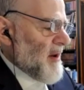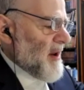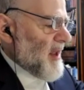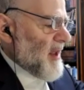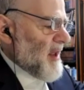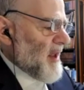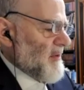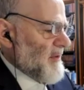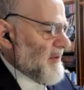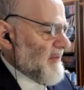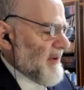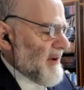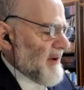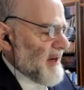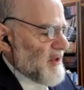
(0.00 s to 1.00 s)
In other words,
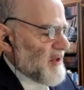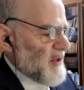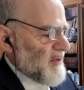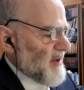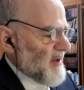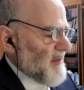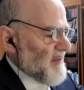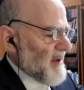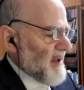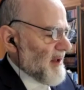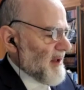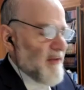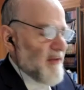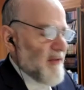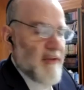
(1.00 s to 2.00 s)
it's very interesting
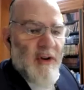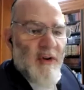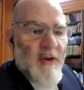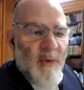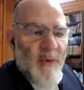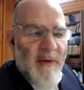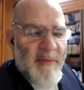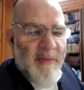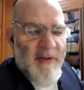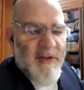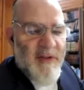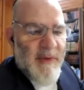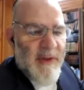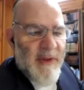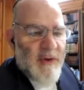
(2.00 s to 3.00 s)
because there's a
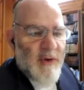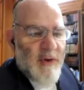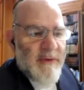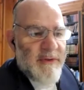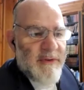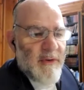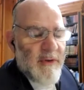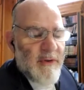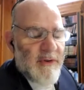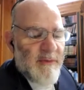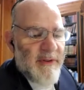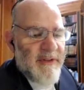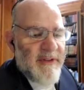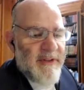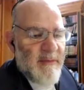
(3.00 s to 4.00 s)
principle that tumas chutru
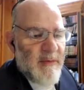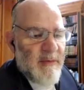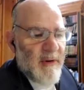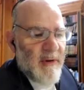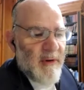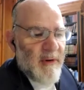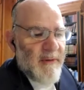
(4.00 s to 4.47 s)
b'tzibur.